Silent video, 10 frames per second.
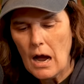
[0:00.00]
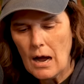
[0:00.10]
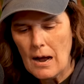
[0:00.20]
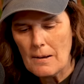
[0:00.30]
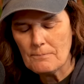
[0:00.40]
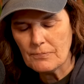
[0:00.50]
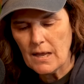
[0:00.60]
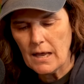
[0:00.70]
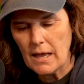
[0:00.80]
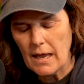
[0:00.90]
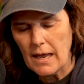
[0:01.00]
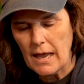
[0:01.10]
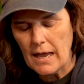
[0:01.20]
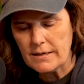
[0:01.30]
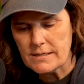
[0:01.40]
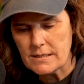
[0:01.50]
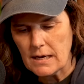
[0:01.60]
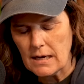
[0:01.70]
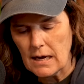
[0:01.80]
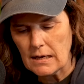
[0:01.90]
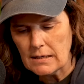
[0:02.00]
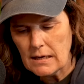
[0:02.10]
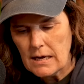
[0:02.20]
Um, and uh,